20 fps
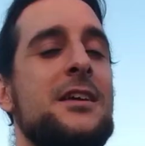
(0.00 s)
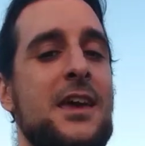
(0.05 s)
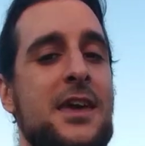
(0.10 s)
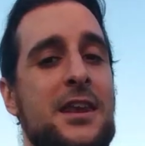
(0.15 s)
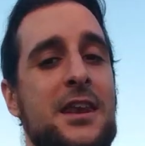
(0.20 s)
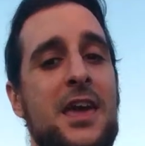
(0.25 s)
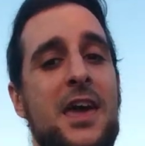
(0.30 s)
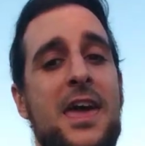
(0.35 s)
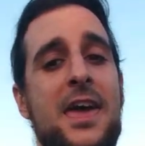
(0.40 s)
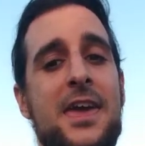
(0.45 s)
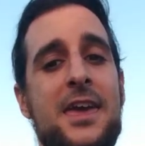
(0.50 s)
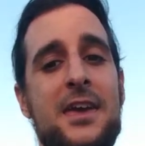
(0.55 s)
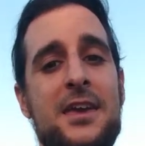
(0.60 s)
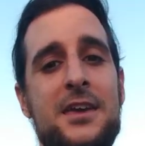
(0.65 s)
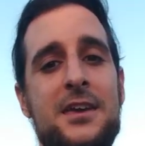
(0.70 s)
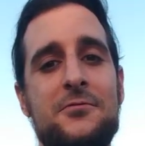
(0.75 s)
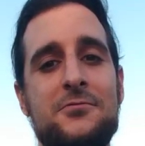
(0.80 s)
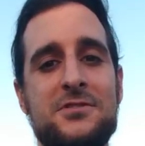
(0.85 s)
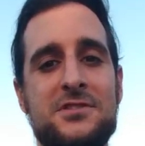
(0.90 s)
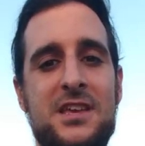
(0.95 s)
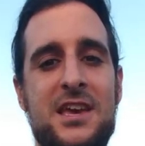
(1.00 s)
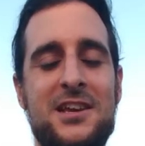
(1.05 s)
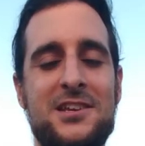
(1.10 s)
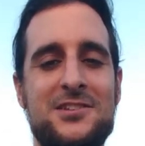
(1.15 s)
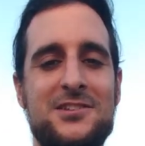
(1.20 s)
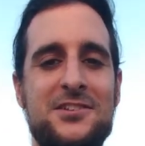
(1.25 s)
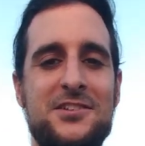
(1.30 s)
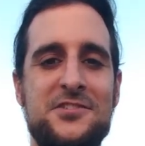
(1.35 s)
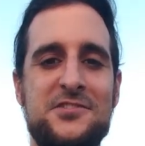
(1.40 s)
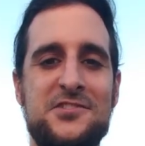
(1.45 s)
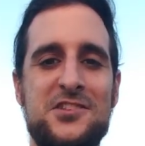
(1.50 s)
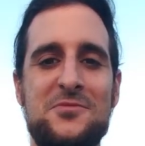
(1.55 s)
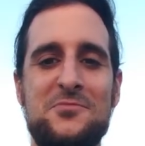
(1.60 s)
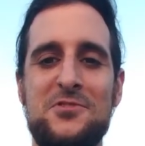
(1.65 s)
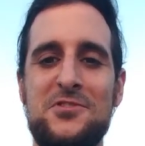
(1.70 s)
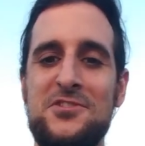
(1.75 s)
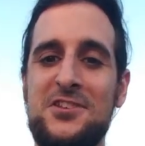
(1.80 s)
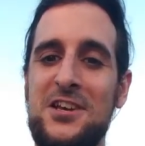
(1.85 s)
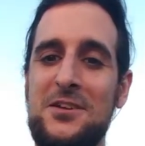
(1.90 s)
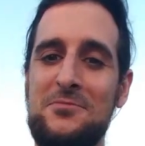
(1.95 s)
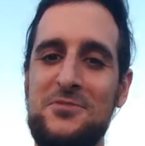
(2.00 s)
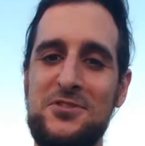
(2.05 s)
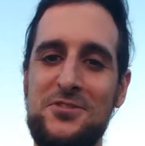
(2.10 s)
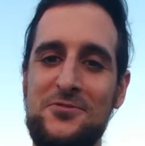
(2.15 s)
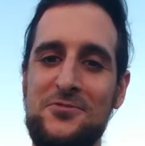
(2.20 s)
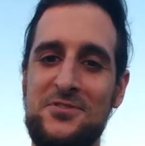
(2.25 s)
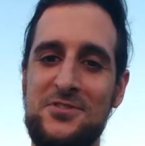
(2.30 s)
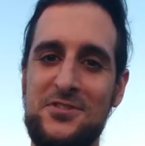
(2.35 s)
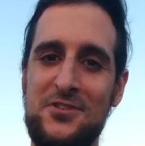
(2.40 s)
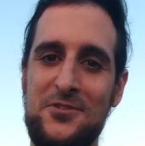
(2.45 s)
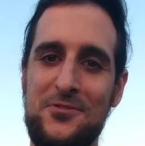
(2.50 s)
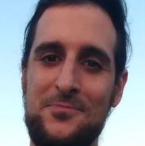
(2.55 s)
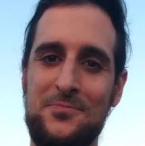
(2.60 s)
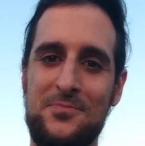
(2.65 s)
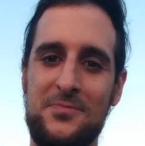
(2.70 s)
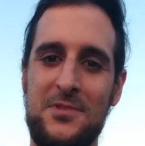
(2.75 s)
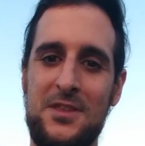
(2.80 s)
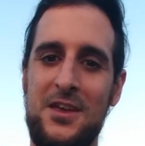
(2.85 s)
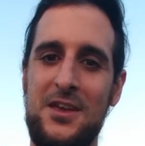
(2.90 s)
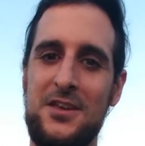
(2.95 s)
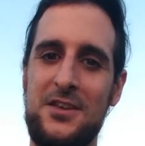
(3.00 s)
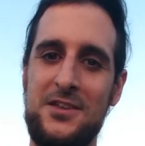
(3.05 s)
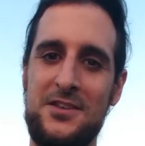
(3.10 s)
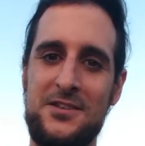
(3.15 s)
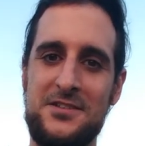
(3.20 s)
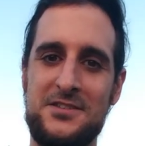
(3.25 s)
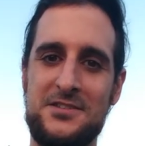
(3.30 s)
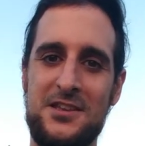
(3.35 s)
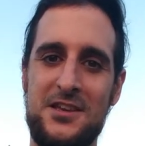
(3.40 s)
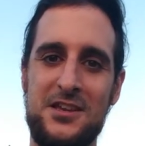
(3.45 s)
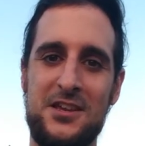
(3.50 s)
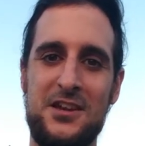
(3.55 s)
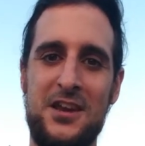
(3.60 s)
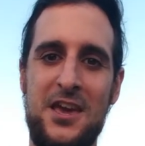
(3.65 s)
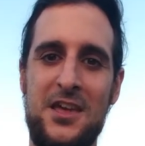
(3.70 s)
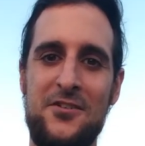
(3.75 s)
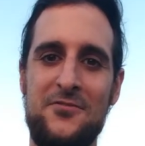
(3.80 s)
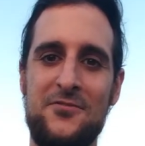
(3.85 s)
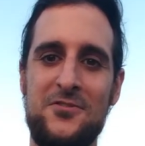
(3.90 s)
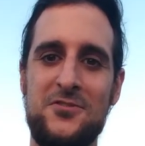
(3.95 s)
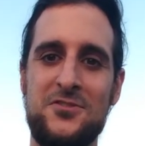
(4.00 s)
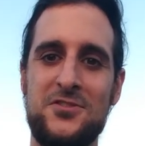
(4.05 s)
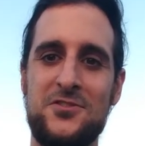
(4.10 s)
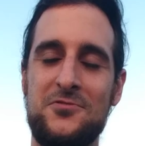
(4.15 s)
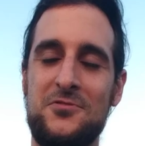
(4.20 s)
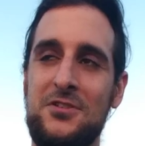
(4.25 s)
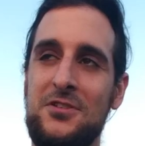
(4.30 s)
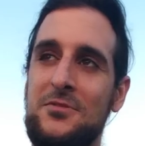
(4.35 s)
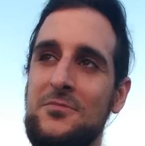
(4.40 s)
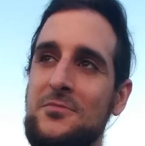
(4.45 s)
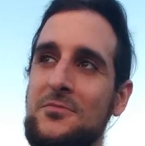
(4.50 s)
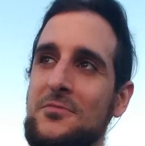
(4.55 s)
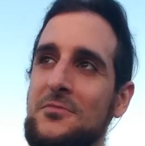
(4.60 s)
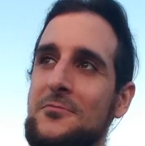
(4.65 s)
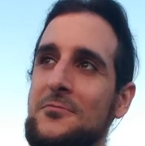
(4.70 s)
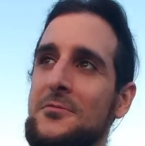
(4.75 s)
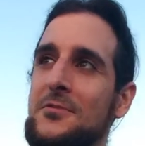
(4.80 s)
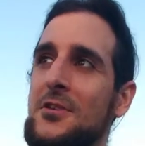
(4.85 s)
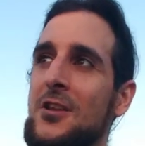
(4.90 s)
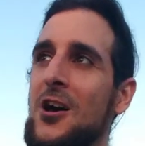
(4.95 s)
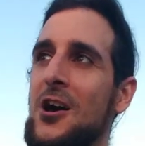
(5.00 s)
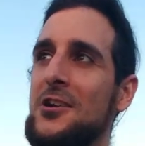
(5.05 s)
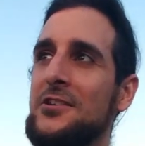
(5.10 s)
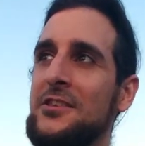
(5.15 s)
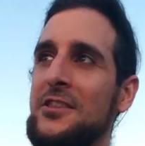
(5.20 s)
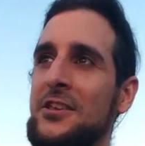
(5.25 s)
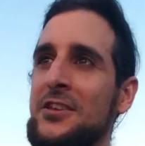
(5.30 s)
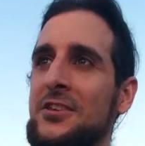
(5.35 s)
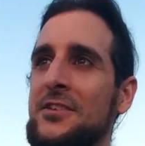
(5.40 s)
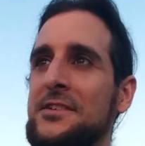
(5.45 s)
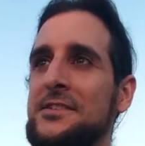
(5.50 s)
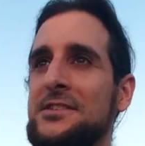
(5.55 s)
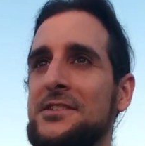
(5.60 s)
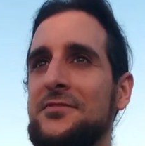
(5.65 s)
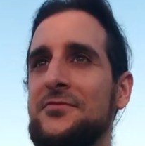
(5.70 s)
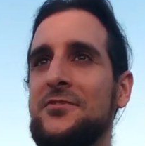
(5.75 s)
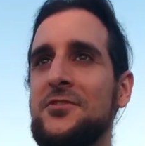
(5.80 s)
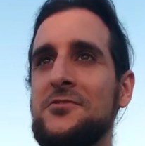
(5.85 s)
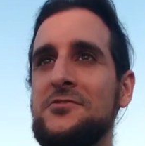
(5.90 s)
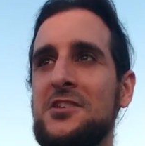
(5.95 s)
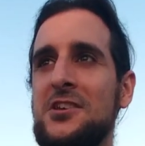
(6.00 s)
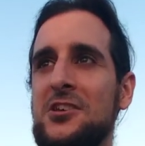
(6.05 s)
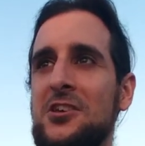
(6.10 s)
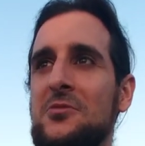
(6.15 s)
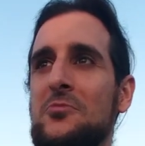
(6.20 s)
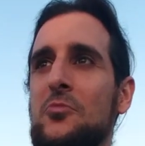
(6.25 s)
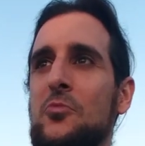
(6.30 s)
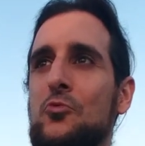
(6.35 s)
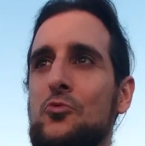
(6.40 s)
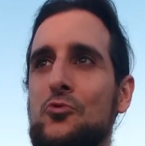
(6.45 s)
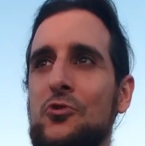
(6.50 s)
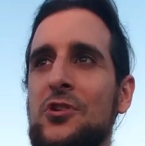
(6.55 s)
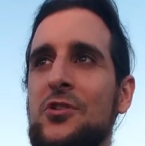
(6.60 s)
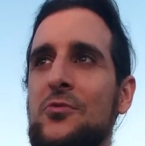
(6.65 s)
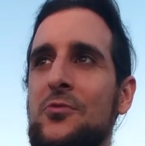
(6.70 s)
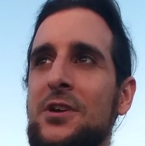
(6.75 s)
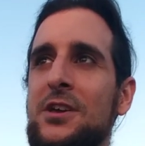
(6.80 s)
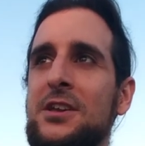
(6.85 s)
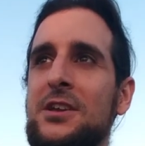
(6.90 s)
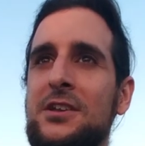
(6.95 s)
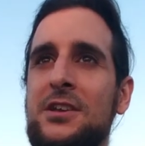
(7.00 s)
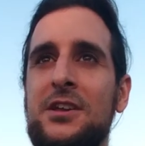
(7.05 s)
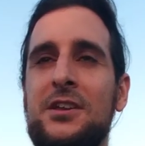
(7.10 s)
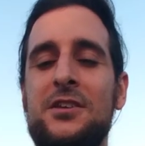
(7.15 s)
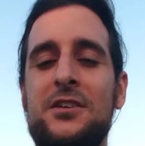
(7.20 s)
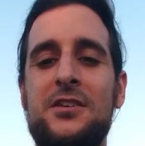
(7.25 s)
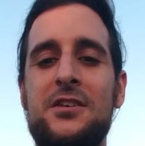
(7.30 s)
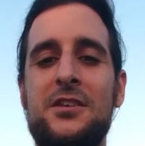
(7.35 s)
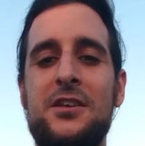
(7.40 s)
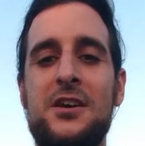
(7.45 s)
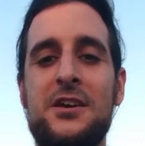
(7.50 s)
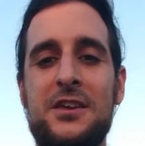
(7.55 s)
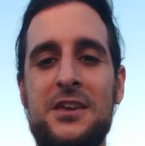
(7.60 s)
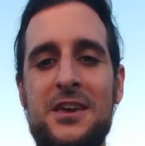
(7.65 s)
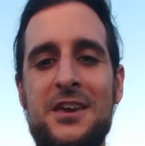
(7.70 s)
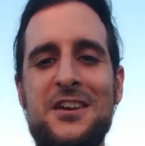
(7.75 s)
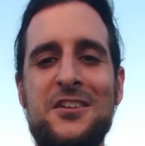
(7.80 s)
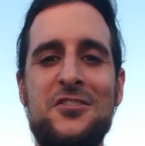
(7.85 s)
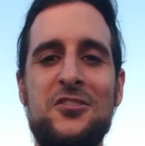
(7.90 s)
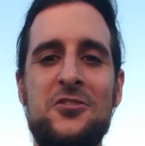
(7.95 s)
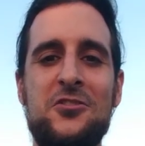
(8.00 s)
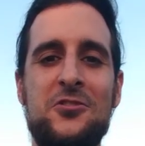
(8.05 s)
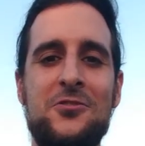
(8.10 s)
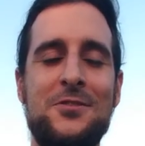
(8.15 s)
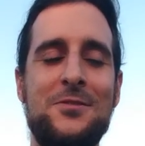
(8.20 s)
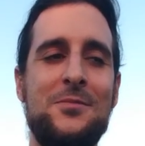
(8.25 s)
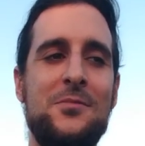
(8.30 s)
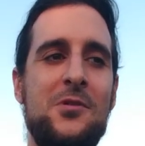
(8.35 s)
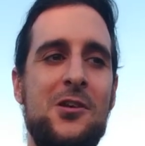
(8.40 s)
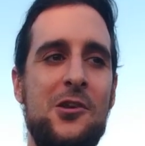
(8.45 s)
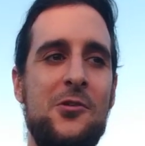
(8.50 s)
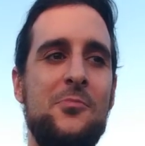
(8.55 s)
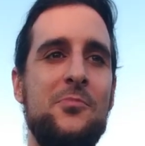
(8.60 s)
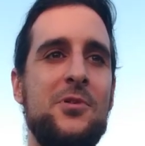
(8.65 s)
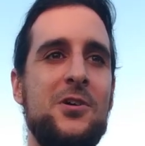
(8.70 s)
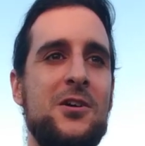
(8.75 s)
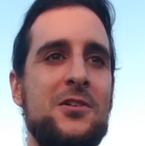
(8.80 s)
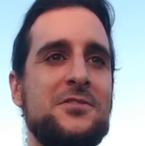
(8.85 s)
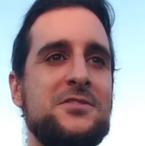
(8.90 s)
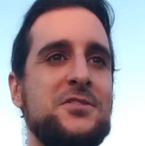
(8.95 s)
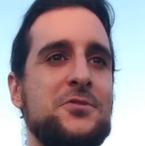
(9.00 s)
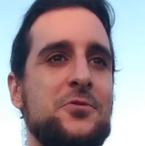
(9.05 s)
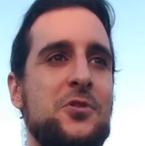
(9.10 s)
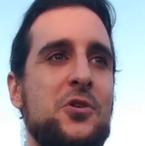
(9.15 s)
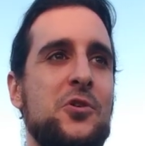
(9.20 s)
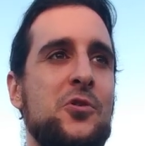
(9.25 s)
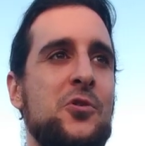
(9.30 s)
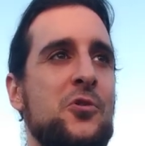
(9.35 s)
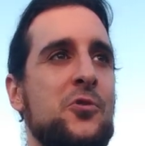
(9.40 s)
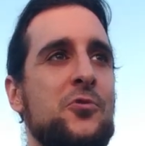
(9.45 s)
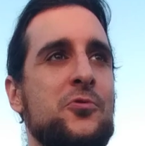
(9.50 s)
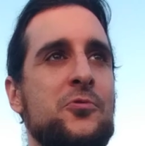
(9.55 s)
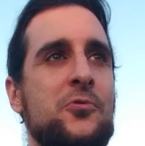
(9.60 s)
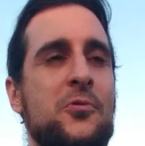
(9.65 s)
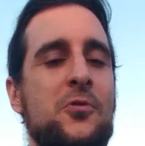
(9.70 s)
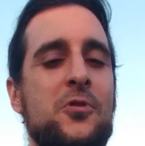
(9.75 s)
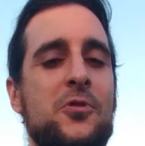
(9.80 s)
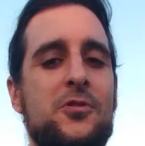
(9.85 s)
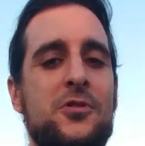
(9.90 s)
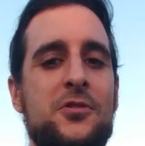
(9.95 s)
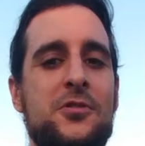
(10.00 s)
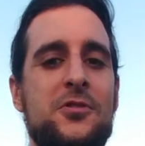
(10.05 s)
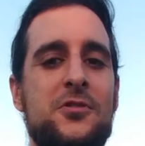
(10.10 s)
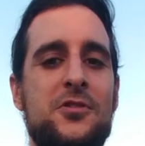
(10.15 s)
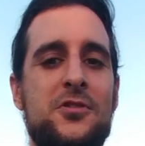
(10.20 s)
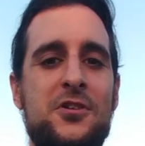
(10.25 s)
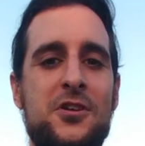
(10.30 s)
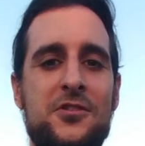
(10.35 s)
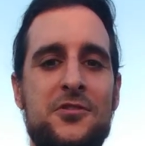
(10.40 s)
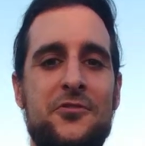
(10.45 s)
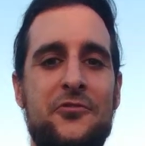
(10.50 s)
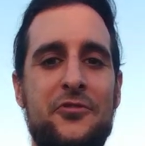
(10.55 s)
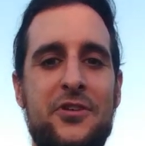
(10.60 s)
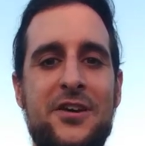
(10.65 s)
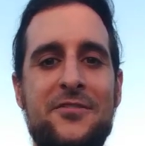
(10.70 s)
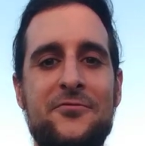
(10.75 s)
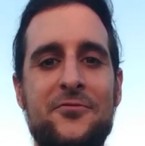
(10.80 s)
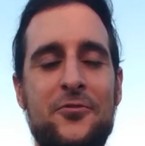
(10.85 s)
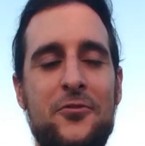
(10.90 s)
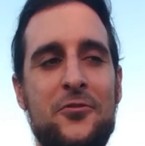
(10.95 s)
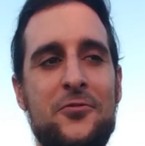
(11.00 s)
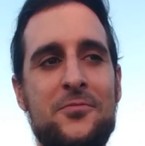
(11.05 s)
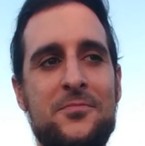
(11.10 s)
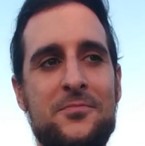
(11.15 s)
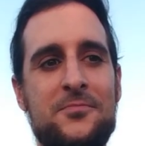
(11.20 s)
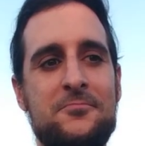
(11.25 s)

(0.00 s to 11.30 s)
And it was actually in summertime too, so it's like an anniversary. Odd thing is, it feels like I'm reawakening again, but onto a whole another level.